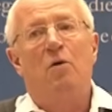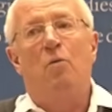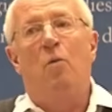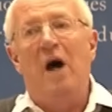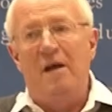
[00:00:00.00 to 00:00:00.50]

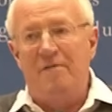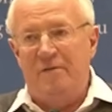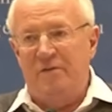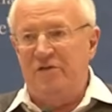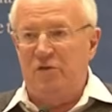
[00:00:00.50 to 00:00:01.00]
wife,
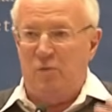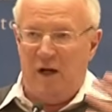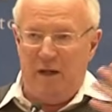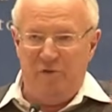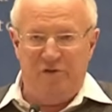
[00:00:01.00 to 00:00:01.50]
and this is
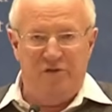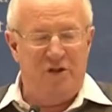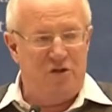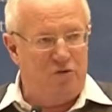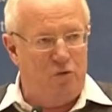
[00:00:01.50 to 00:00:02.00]
why he was in
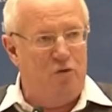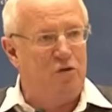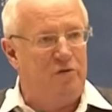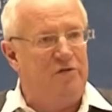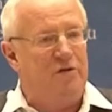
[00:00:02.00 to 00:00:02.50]
such a
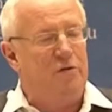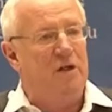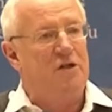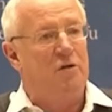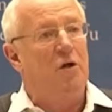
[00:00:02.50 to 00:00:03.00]
tortuous
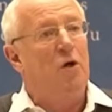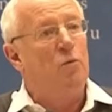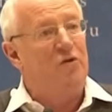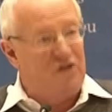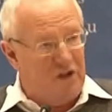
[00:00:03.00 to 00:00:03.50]
situation,
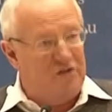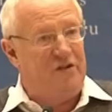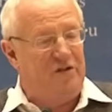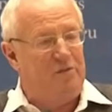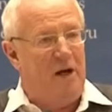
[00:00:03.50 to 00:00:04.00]
was
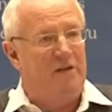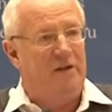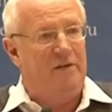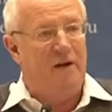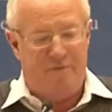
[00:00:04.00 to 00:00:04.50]
just
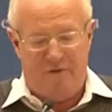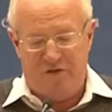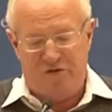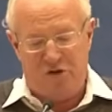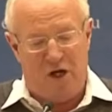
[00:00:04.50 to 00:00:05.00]
expecting their
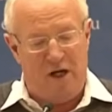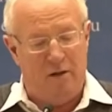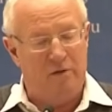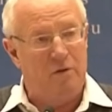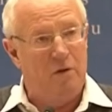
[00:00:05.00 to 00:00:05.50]
first
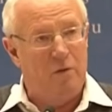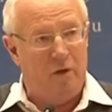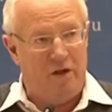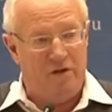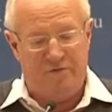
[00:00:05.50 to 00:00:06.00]
child
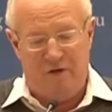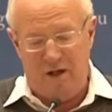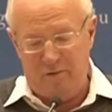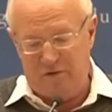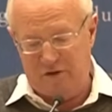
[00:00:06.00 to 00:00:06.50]
when his
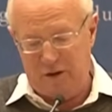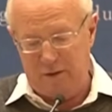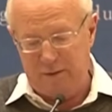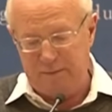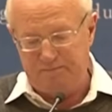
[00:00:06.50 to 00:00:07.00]
father was
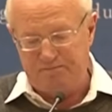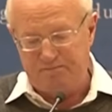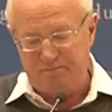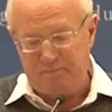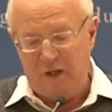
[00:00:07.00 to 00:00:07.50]
killed.
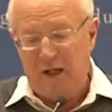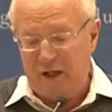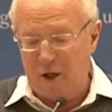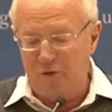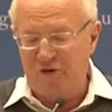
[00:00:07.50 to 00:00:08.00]

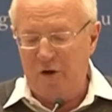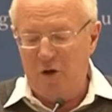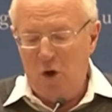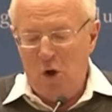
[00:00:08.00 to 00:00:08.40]
He goes on,